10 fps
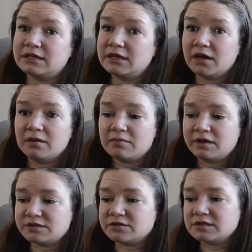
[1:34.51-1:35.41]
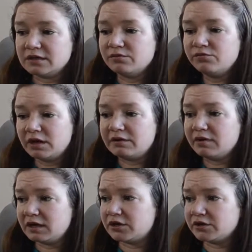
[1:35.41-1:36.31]
SRC were really,
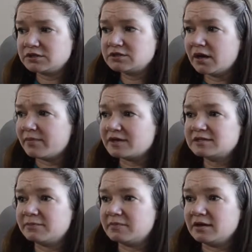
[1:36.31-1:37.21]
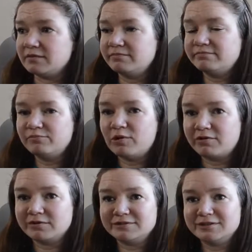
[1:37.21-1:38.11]
really good. They sent me a
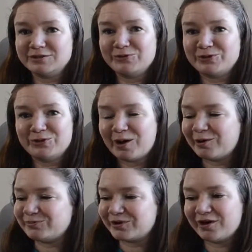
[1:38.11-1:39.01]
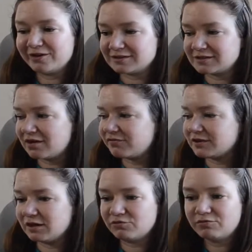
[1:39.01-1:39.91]
welcome to your new home card and stuff,
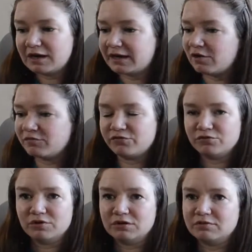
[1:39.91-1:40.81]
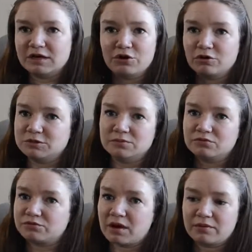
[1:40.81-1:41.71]
and they were really helpful and really knowledgeable
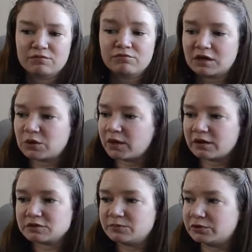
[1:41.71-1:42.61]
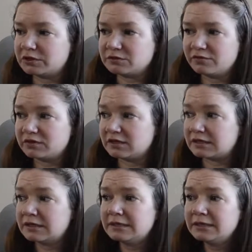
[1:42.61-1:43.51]
throughout. They were really quick at responding to everything.